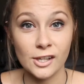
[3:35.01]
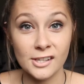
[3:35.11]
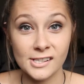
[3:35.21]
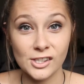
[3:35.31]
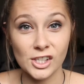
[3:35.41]
So
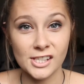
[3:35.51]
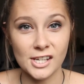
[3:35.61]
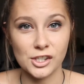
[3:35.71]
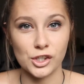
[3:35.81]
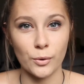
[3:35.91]
this is just
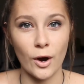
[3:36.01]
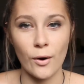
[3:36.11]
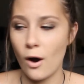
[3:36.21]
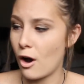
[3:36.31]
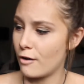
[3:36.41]
a
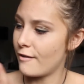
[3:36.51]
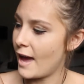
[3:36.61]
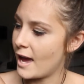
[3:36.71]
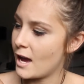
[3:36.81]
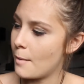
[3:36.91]
duo of
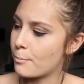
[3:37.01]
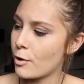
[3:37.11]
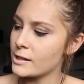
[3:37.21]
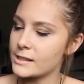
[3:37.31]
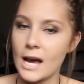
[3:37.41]
a
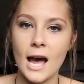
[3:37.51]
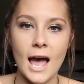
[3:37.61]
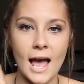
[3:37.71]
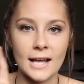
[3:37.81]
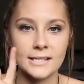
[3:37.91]
bronzer
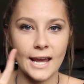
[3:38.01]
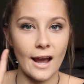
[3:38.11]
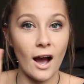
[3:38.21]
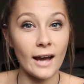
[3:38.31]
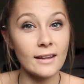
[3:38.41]
and a
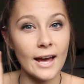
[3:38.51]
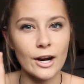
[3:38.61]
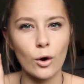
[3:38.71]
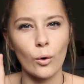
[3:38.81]
highlighter,